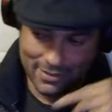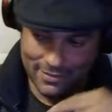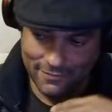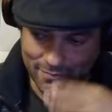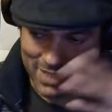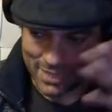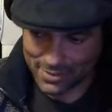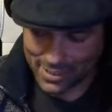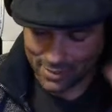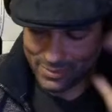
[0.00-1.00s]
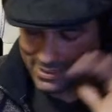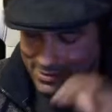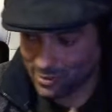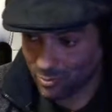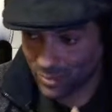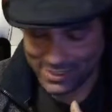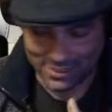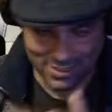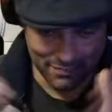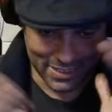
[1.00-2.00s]
from time to time we need to await
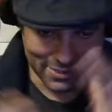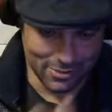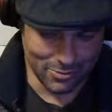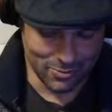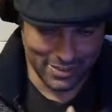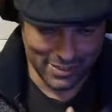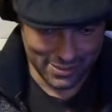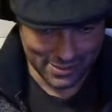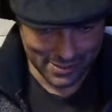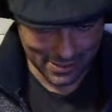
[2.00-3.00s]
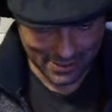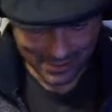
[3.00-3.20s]
something to release the